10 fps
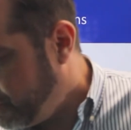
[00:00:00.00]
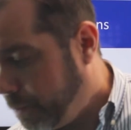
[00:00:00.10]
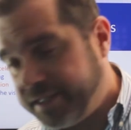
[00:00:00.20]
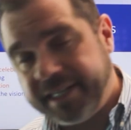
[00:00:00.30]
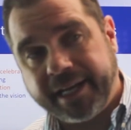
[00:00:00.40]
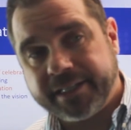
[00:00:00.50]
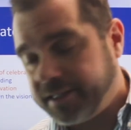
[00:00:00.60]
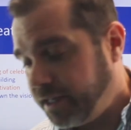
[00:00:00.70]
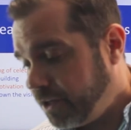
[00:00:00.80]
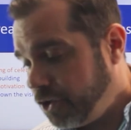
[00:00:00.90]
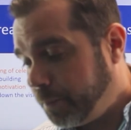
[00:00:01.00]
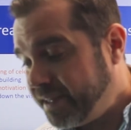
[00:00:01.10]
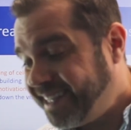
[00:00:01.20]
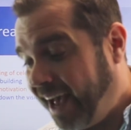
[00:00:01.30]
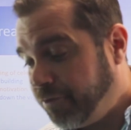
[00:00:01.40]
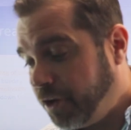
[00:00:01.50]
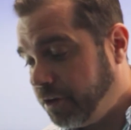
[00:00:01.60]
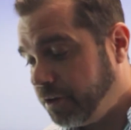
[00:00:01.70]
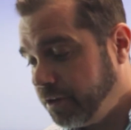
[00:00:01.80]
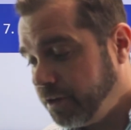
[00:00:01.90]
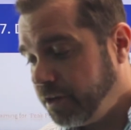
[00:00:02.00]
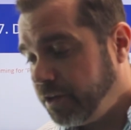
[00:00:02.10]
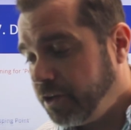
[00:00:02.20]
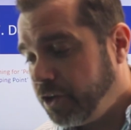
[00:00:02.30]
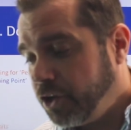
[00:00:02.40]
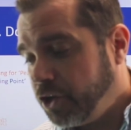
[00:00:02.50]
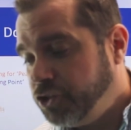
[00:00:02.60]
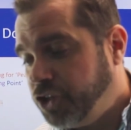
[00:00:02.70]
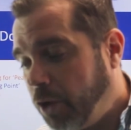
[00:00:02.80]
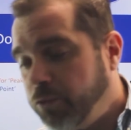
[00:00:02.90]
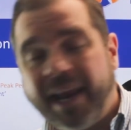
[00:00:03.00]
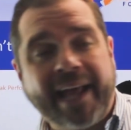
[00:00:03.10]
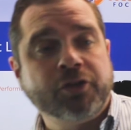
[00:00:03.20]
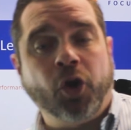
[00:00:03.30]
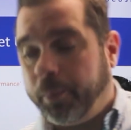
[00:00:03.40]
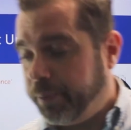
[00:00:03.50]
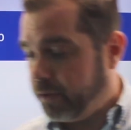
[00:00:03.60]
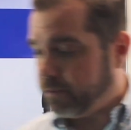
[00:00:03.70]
Number 6. Number 7, don't let up,